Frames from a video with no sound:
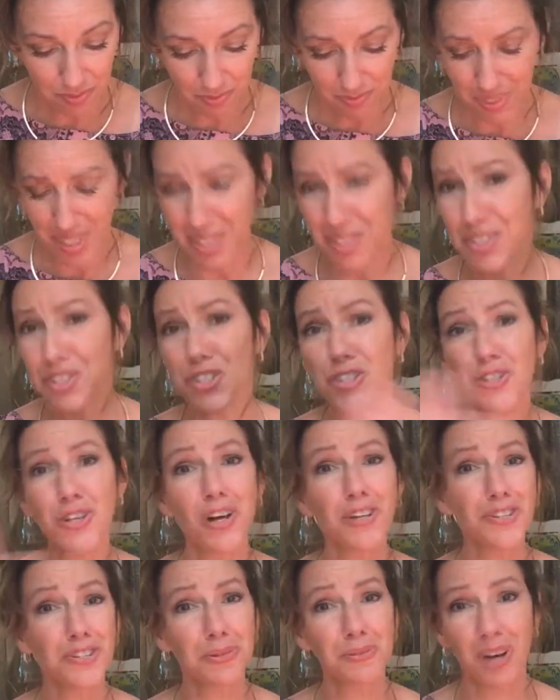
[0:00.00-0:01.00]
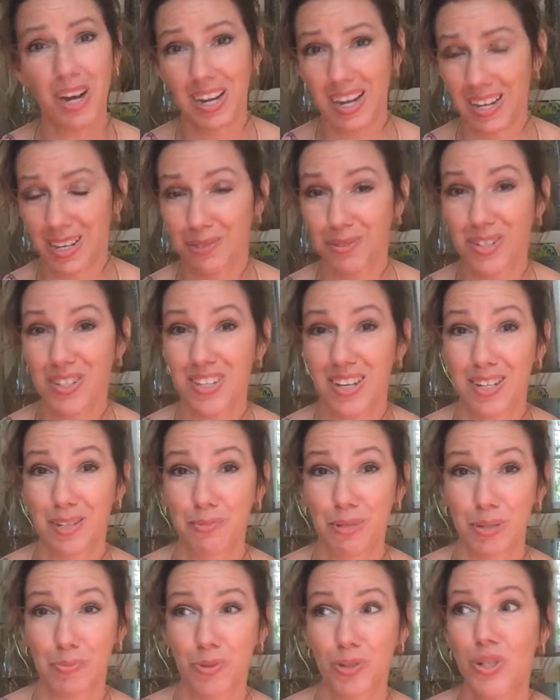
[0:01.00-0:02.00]
This is also why I always say to
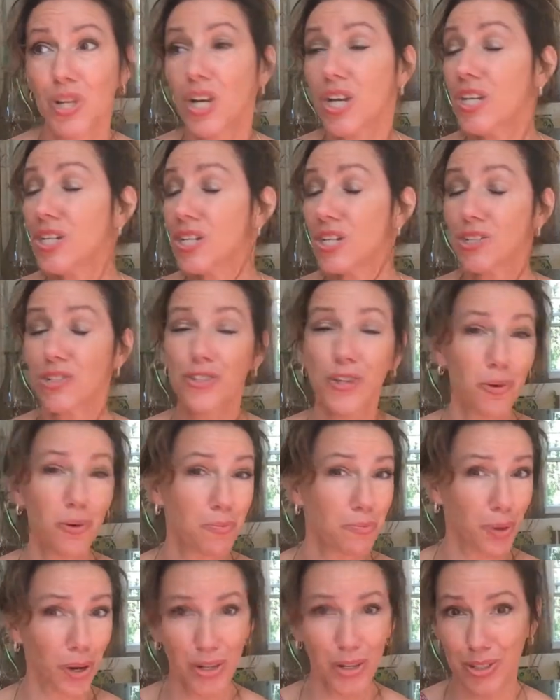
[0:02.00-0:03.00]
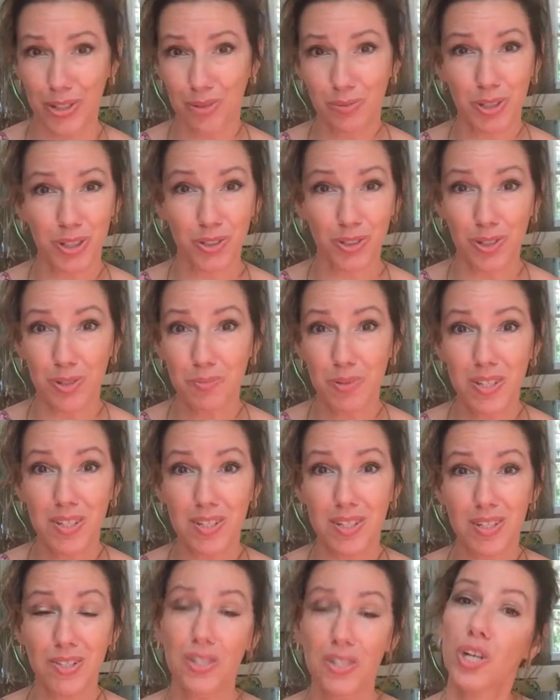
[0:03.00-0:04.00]
people, don't barter when you're in
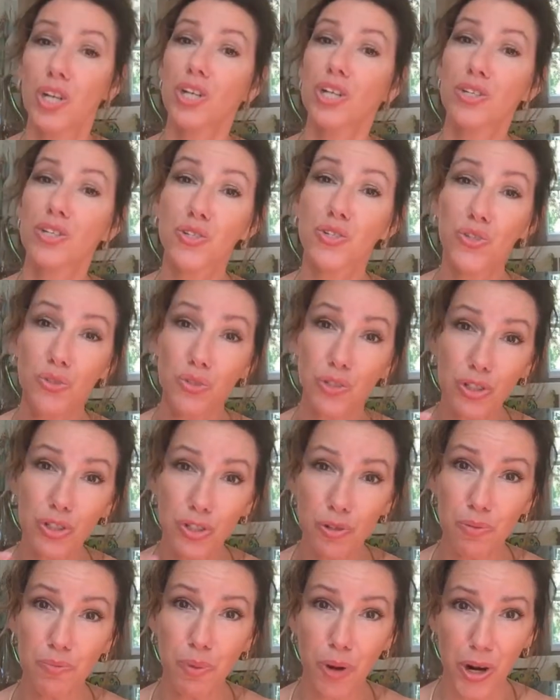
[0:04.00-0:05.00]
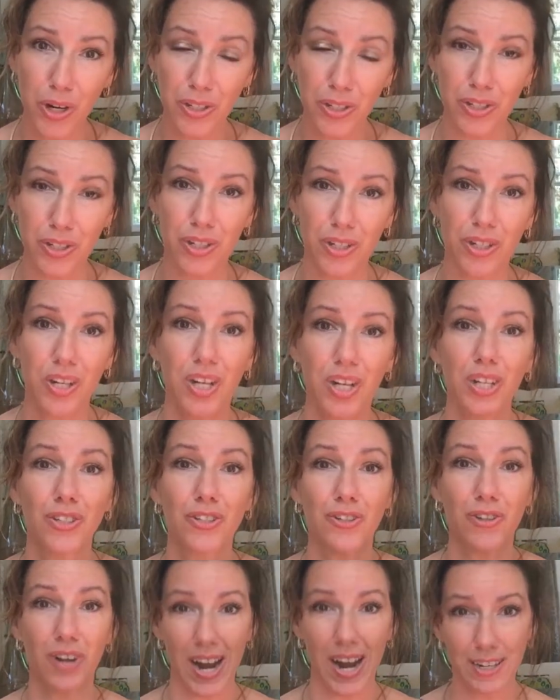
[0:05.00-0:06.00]
business. As soon as you barter,
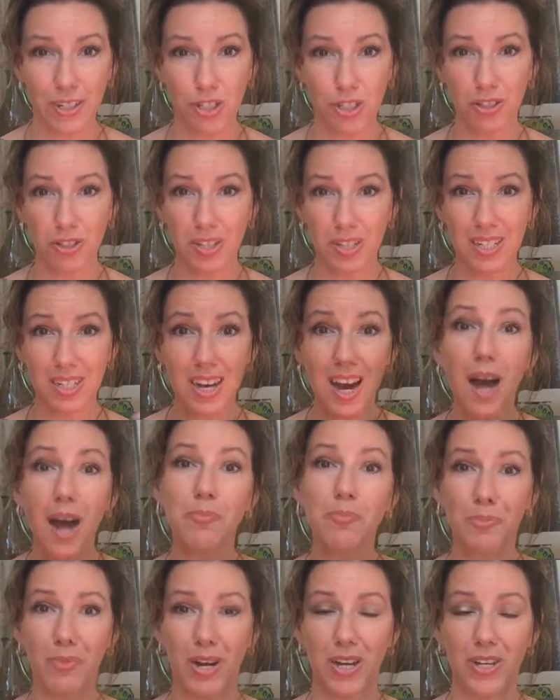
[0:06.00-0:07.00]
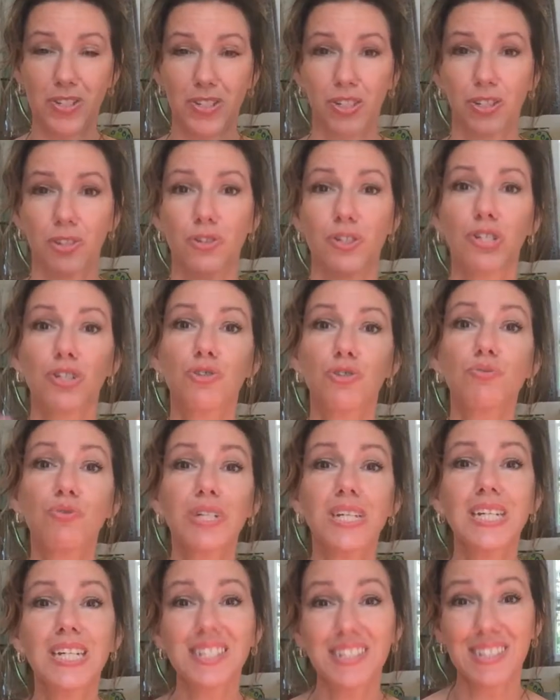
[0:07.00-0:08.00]
you're actually compromising. You're
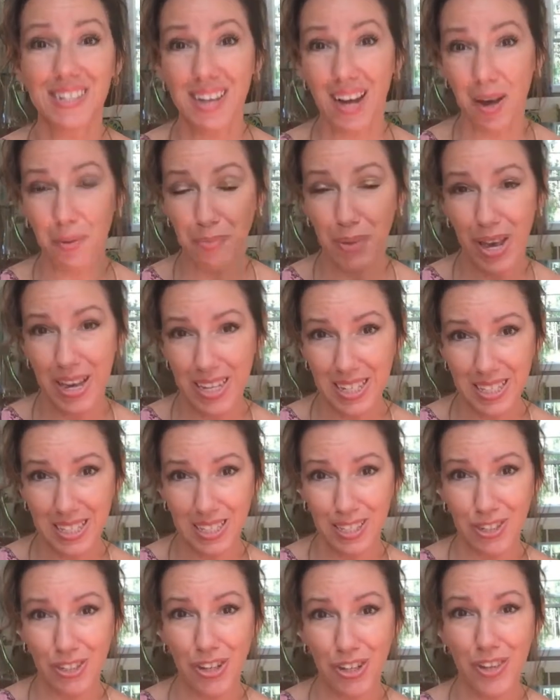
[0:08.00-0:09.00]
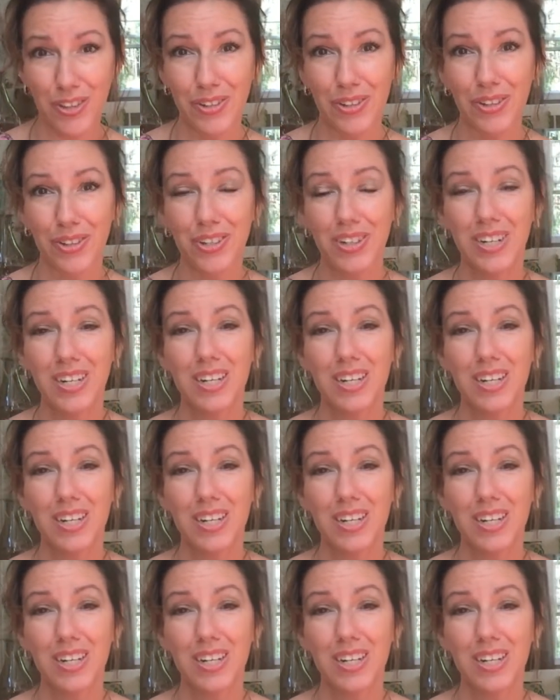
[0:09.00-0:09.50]
agreeing to not pay each other.